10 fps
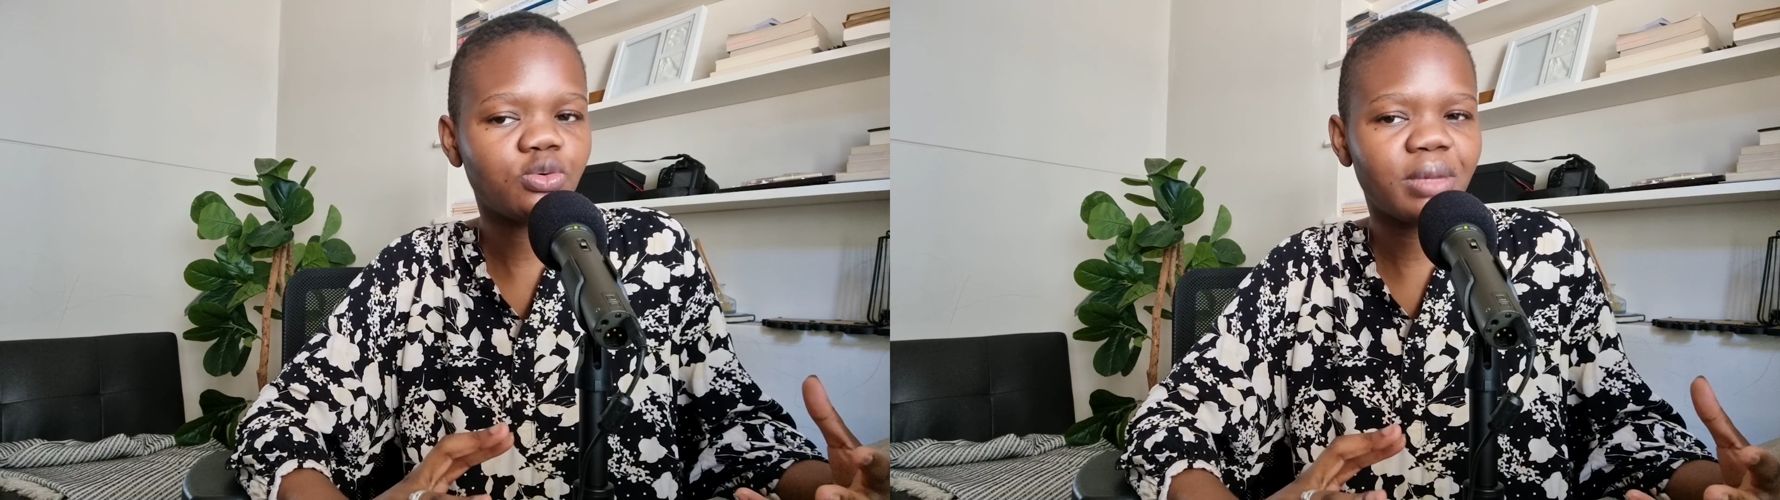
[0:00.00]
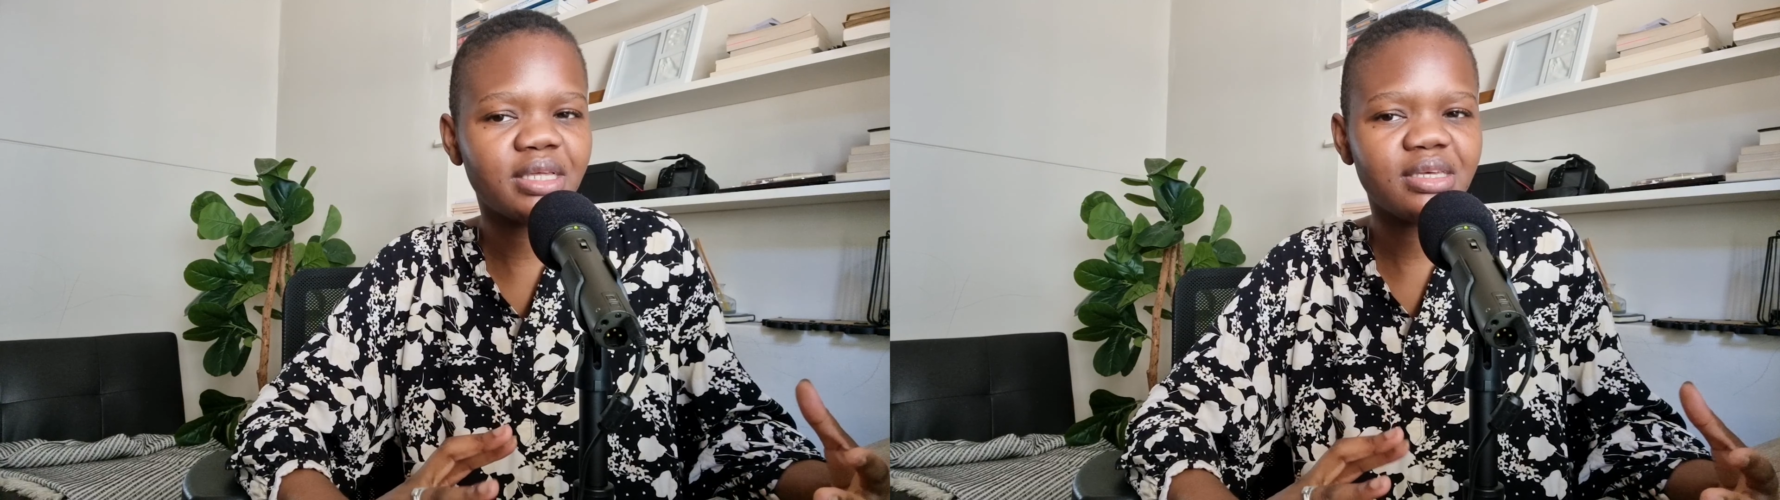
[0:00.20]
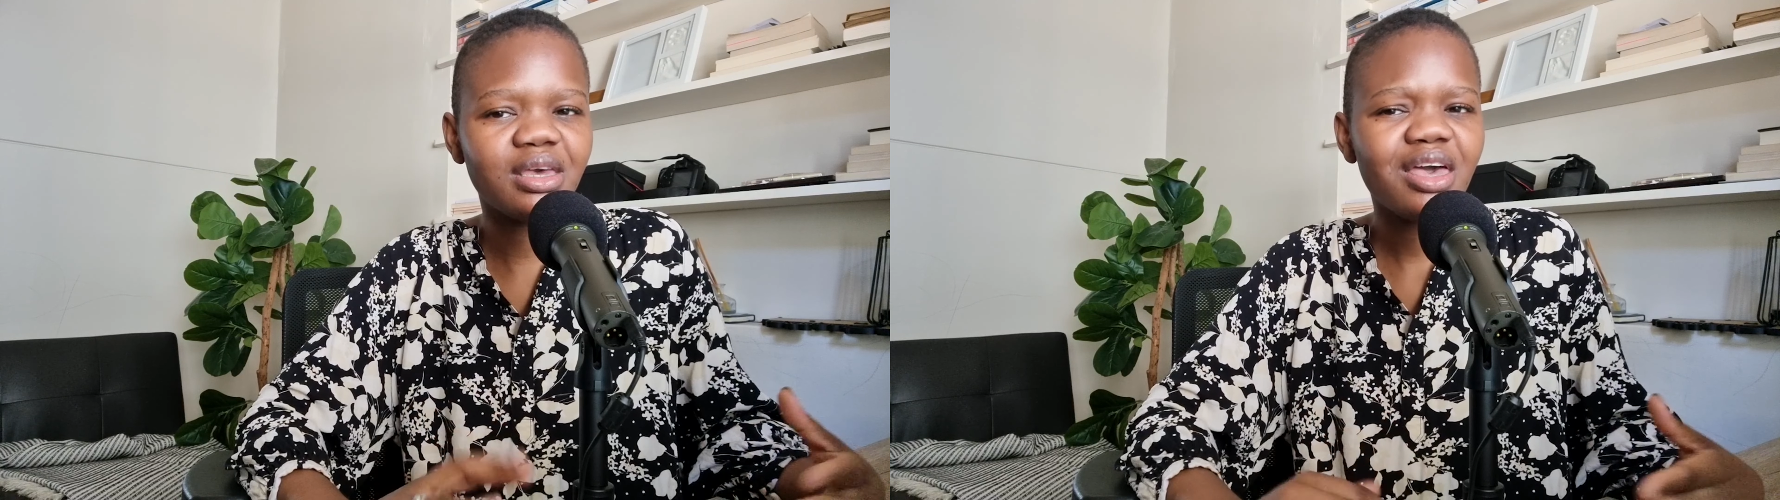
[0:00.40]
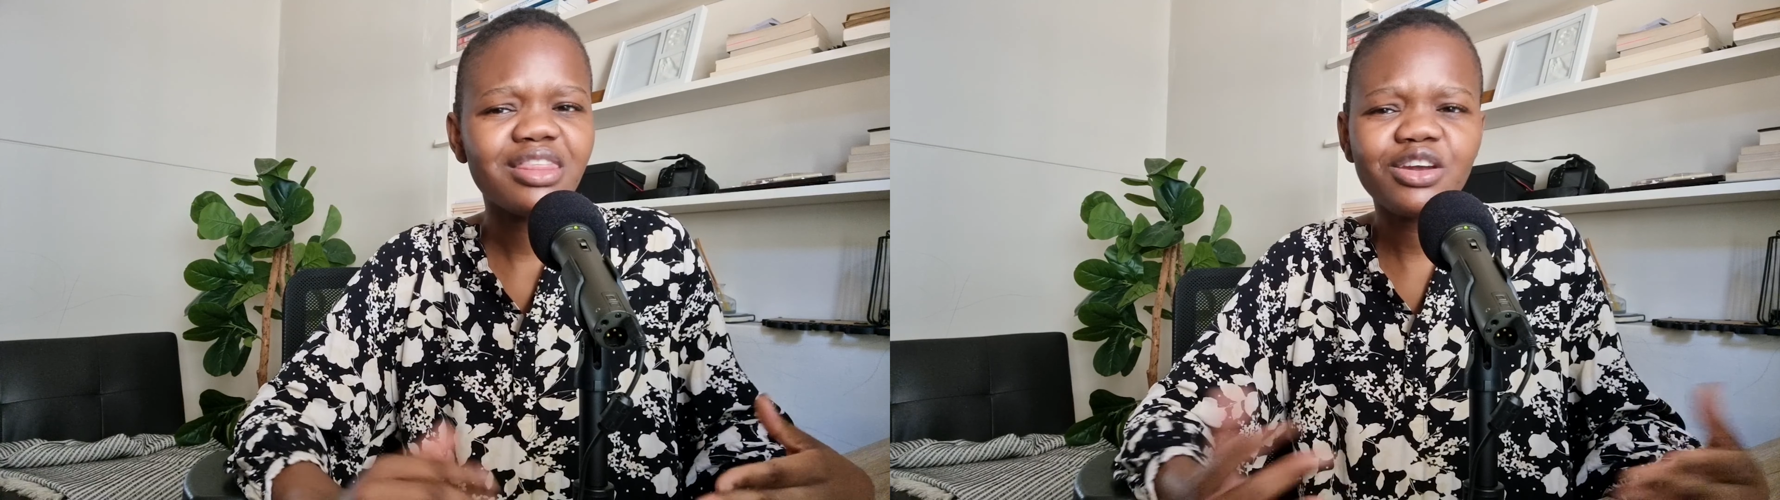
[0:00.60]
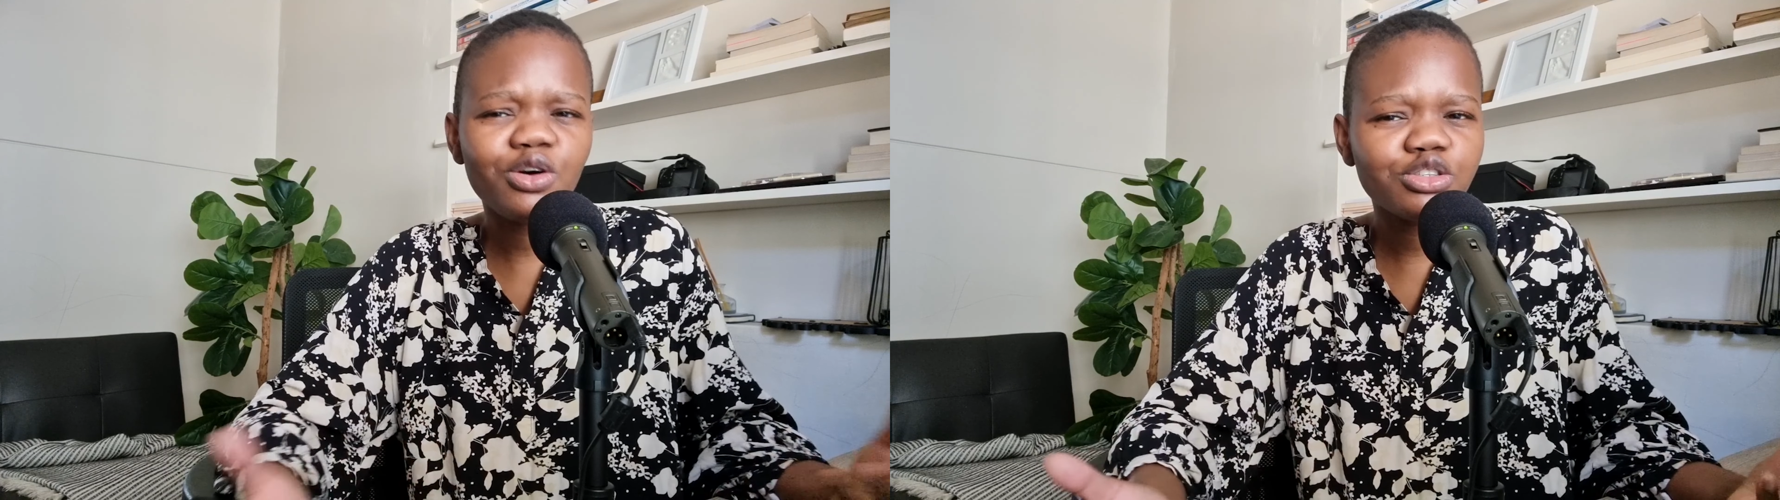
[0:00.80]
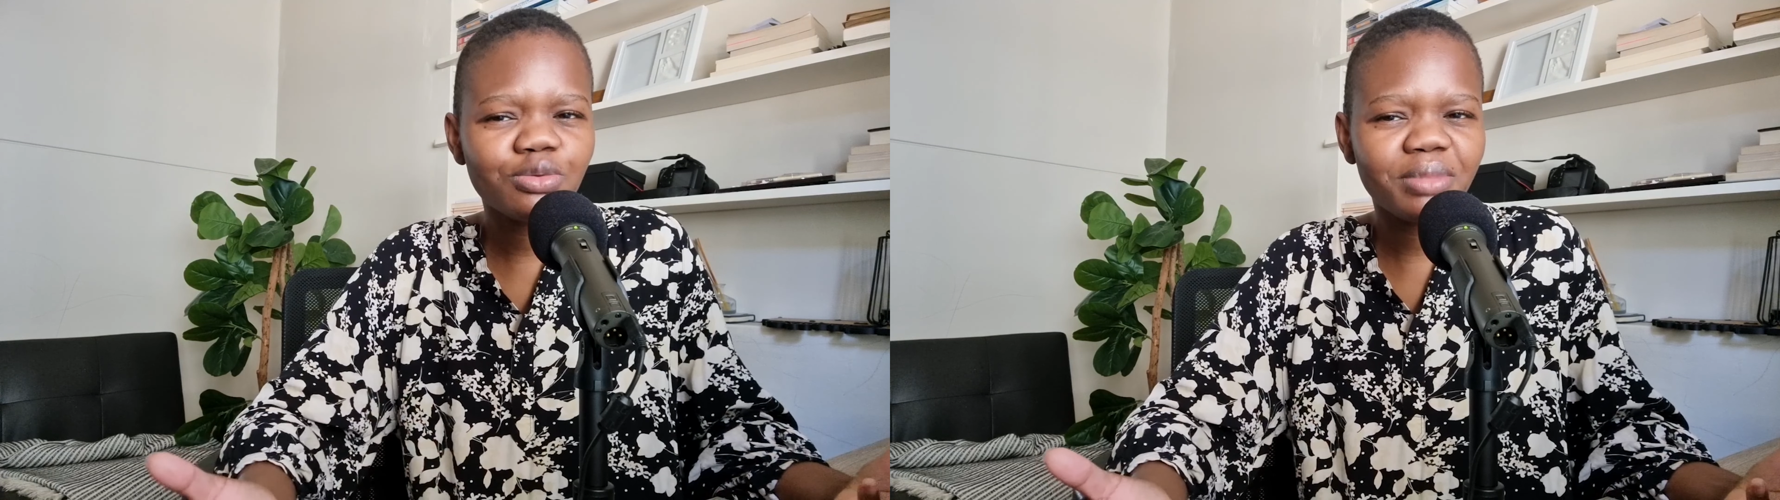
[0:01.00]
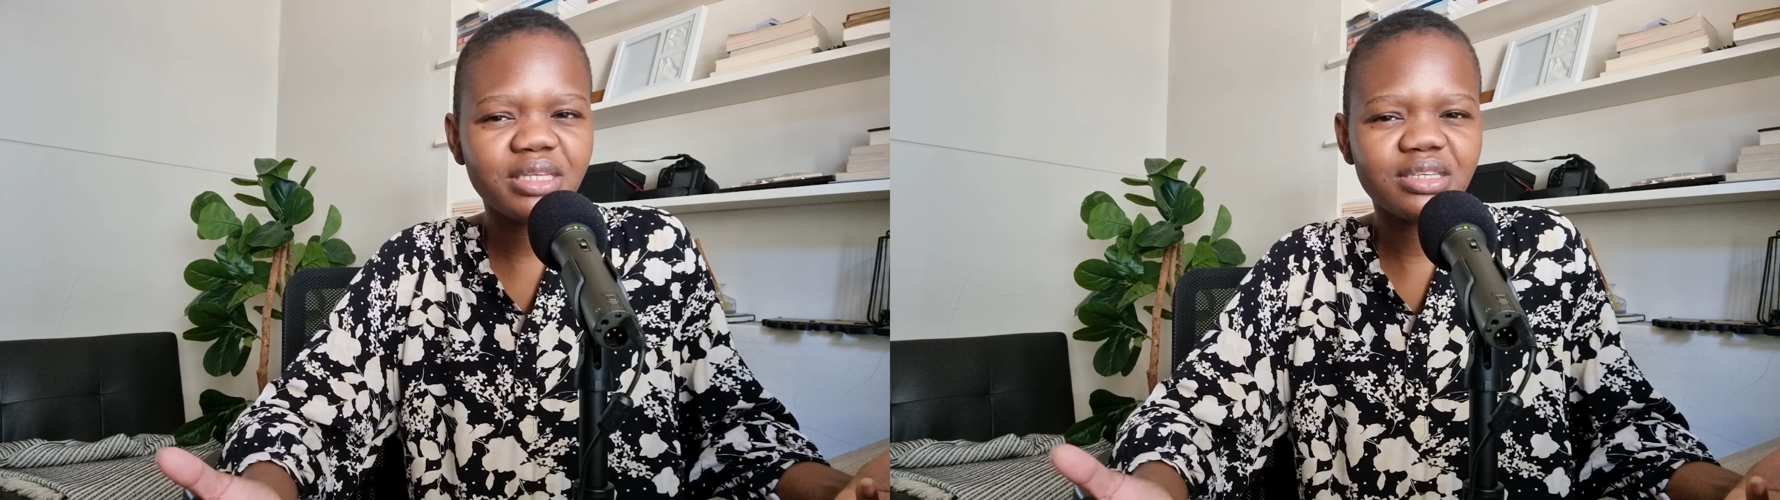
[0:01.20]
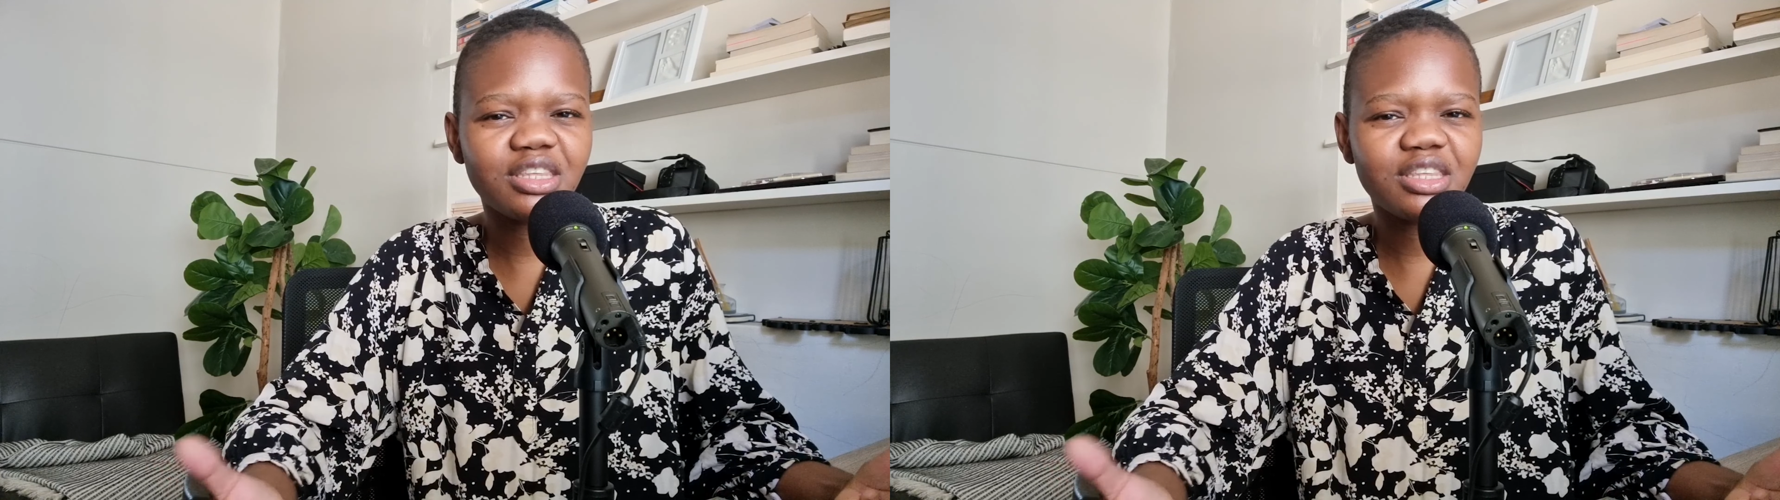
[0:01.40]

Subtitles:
money, then automate it.